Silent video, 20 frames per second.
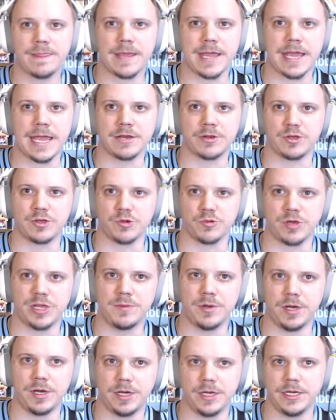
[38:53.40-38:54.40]
and
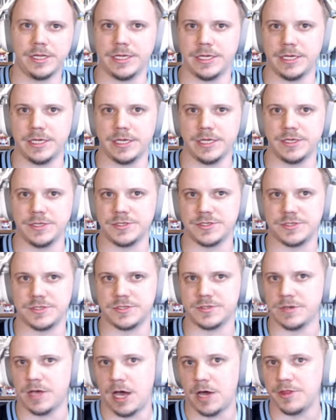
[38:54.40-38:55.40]
Kareem Hunt
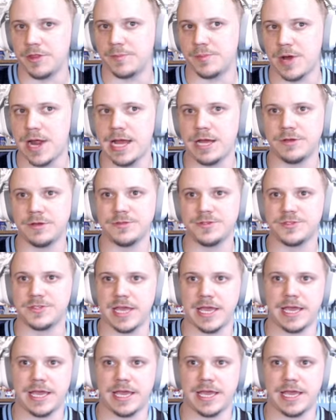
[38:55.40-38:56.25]
is on the Browns,